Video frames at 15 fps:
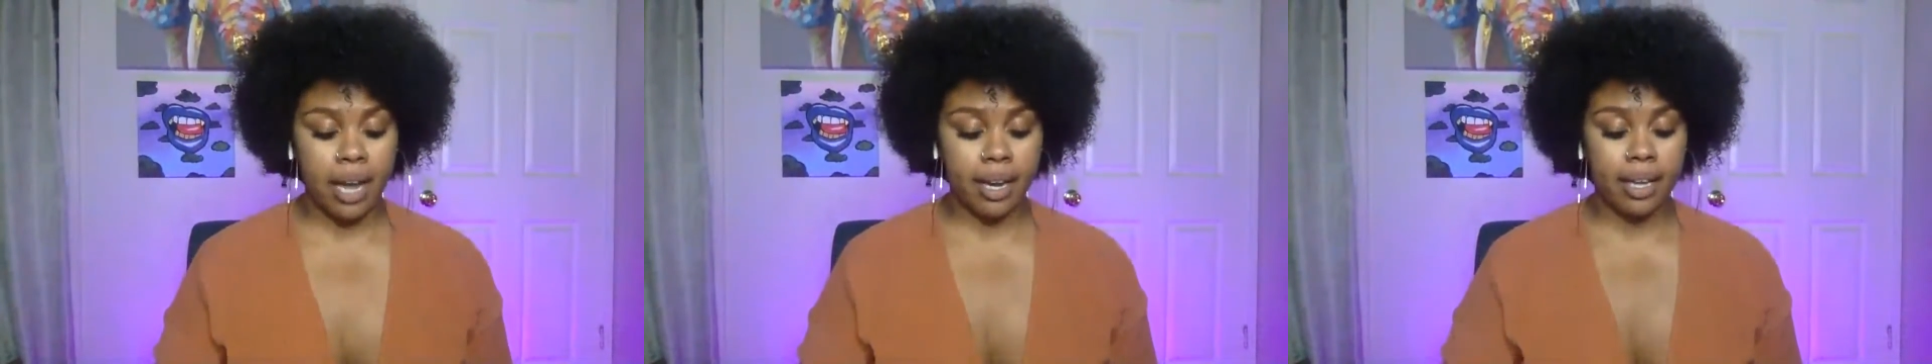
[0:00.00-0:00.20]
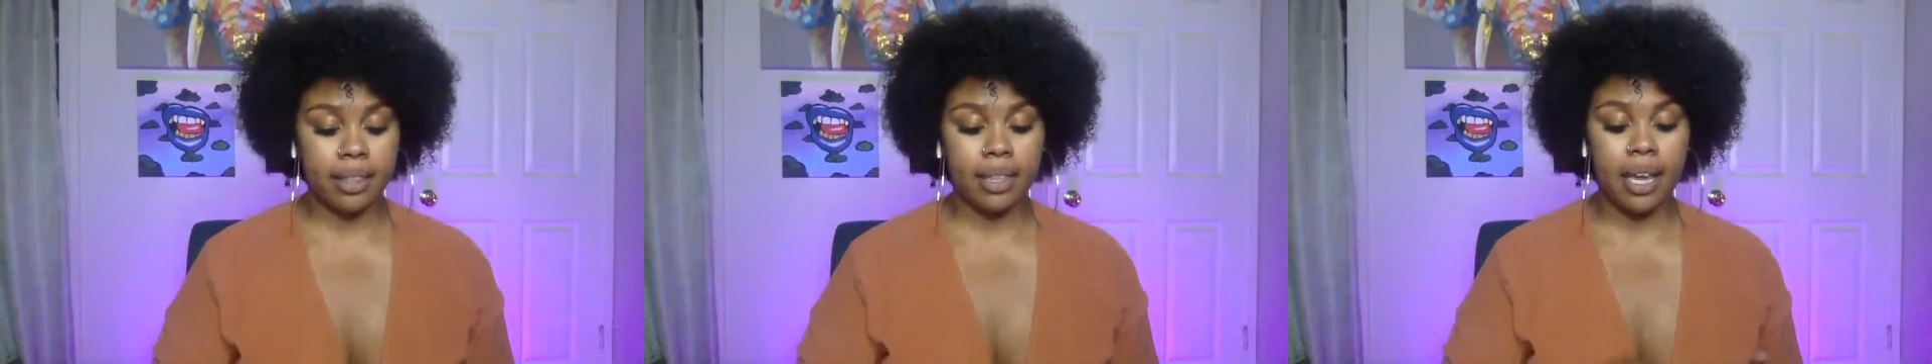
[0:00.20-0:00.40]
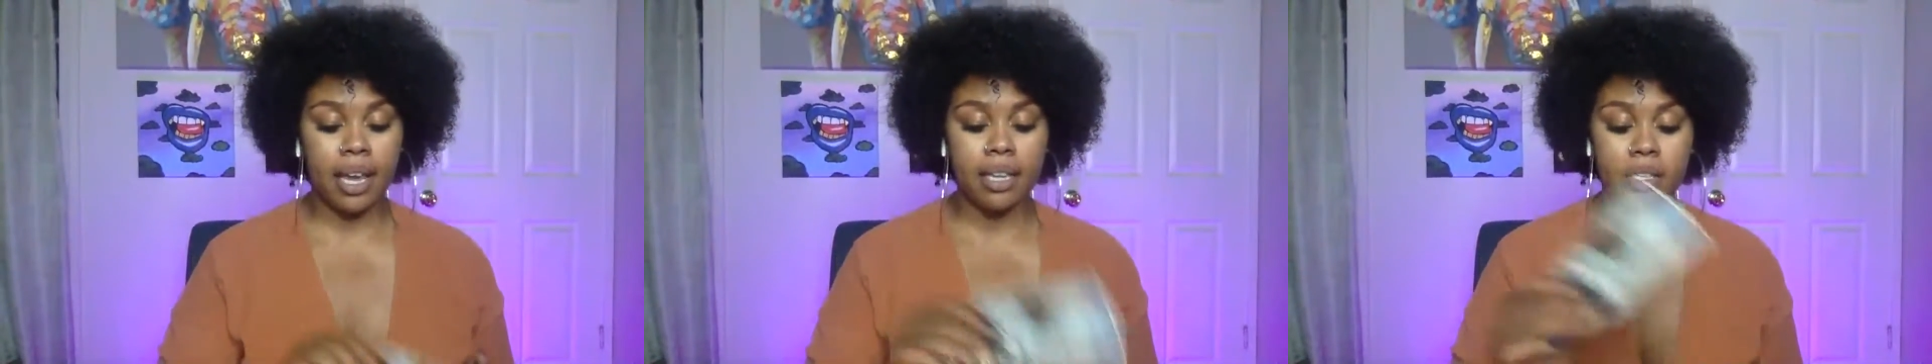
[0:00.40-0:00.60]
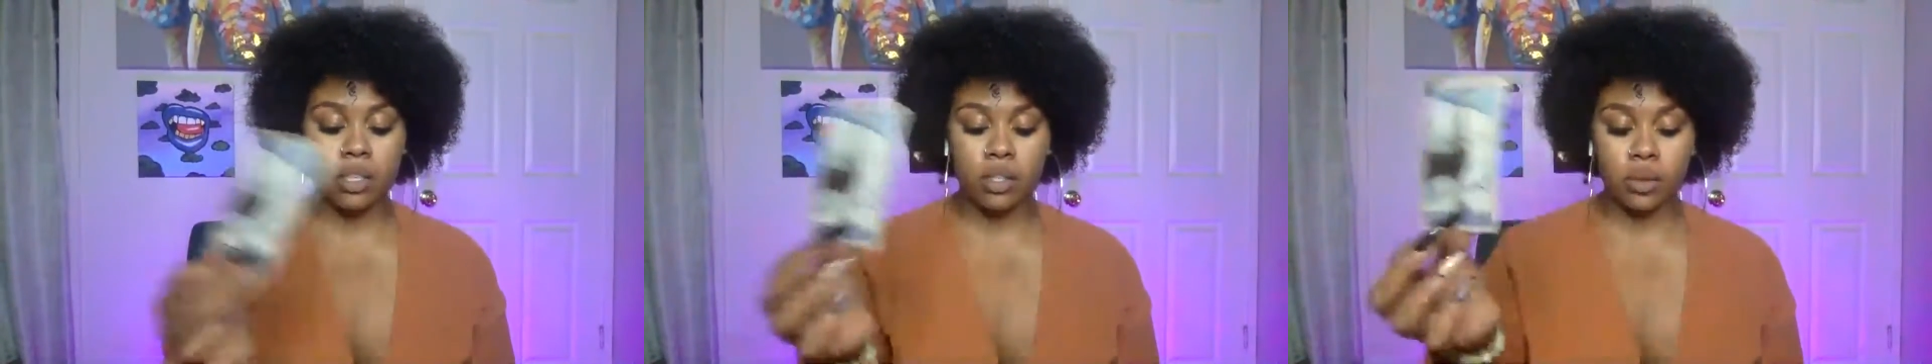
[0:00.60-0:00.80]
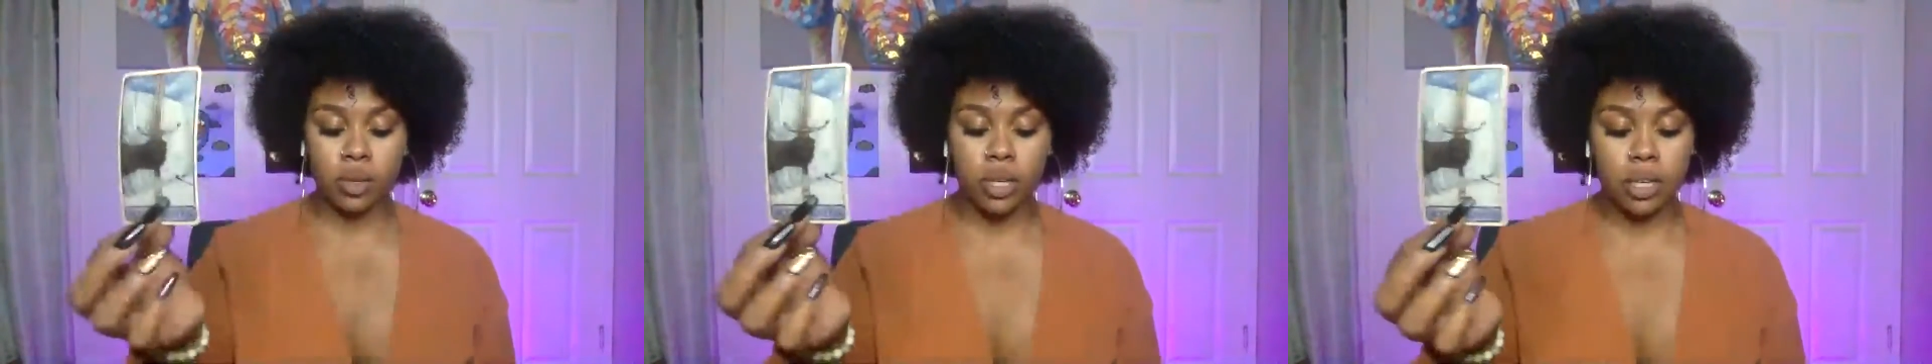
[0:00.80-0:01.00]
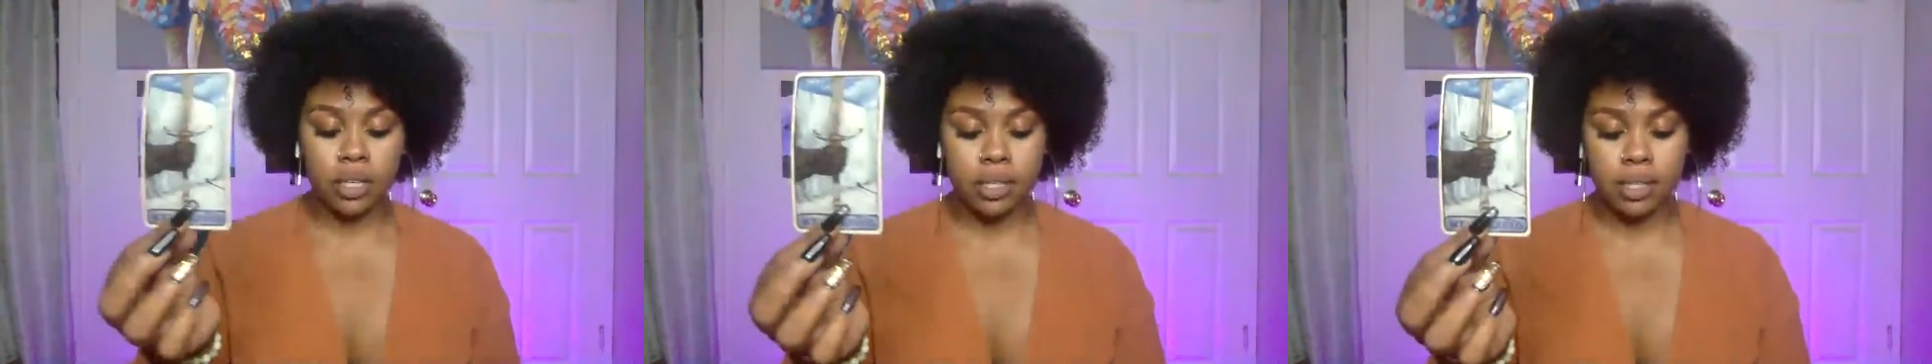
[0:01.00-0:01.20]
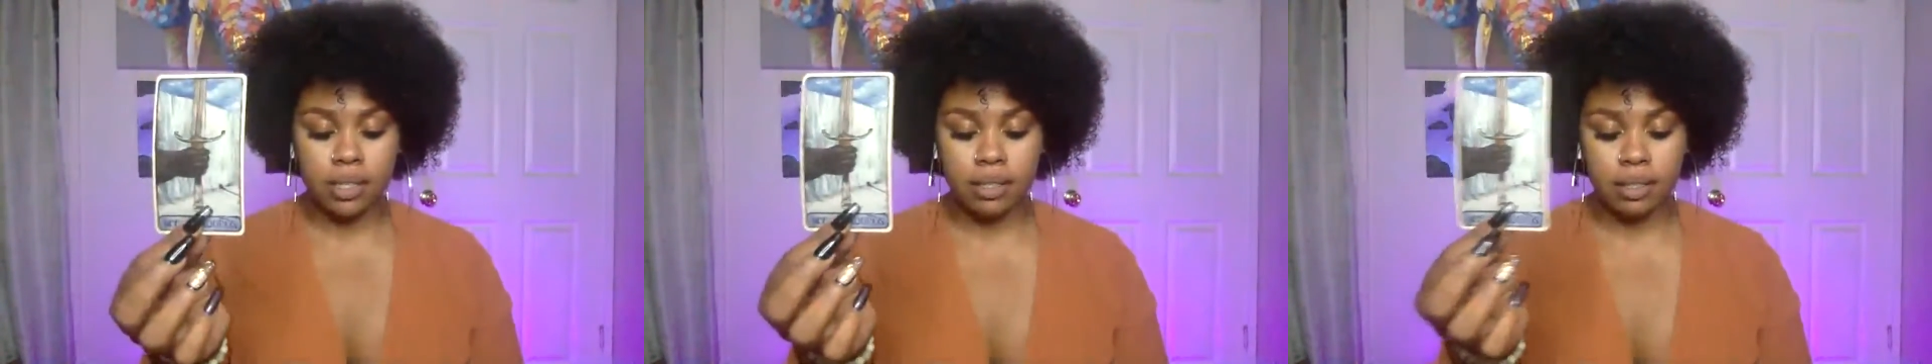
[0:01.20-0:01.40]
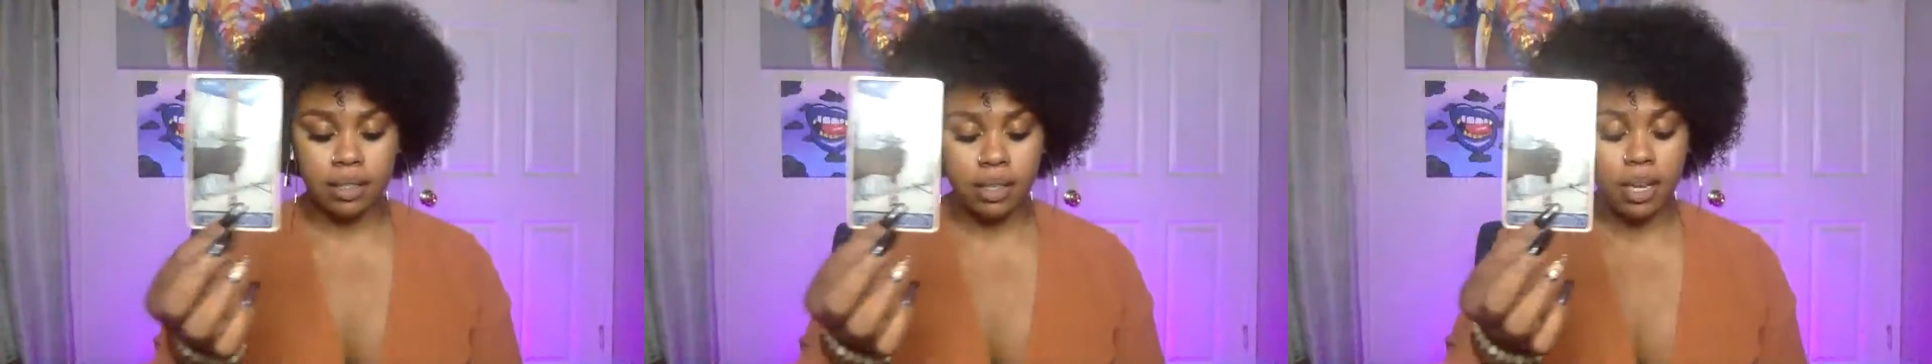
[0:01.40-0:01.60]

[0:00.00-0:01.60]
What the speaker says: I get the Ace of Swords,